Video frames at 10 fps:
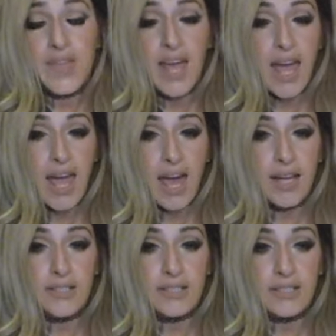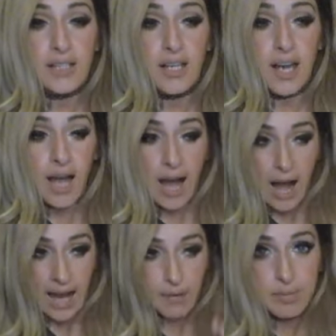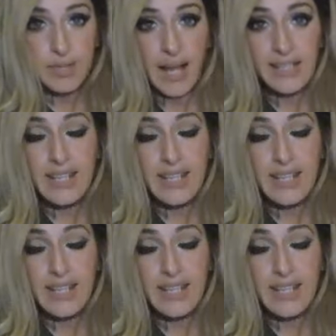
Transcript: And I replied